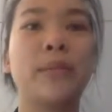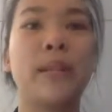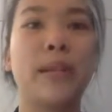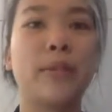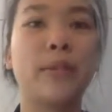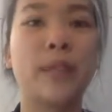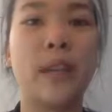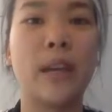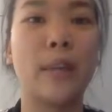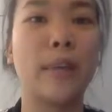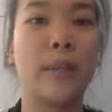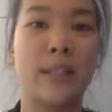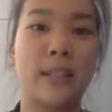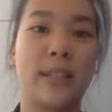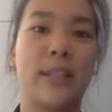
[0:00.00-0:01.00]
San Jose
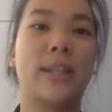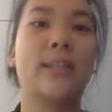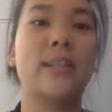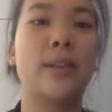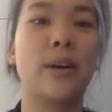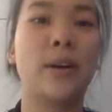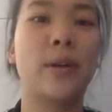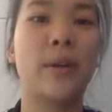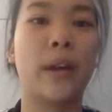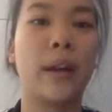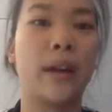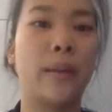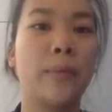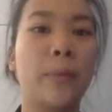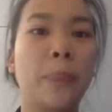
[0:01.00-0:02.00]
because he said so, and I